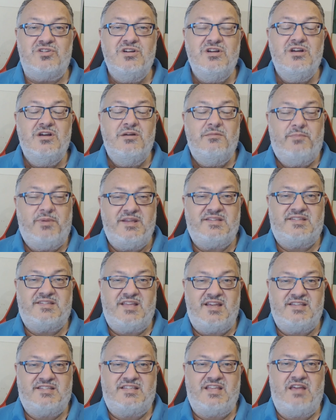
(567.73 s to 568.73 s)
Please stay
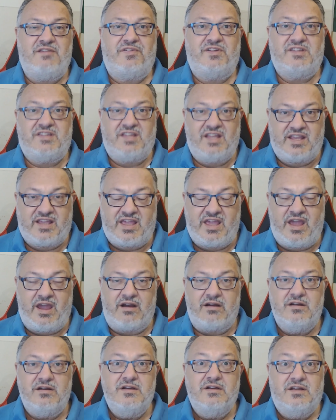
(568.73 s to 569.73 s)
safe and take
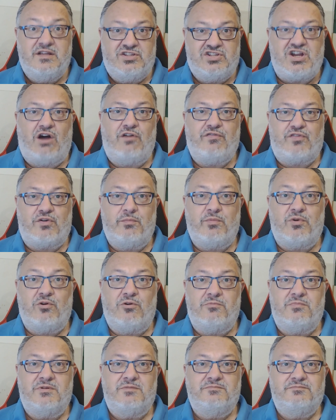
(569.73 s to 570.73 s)
care. Ciao from Rome.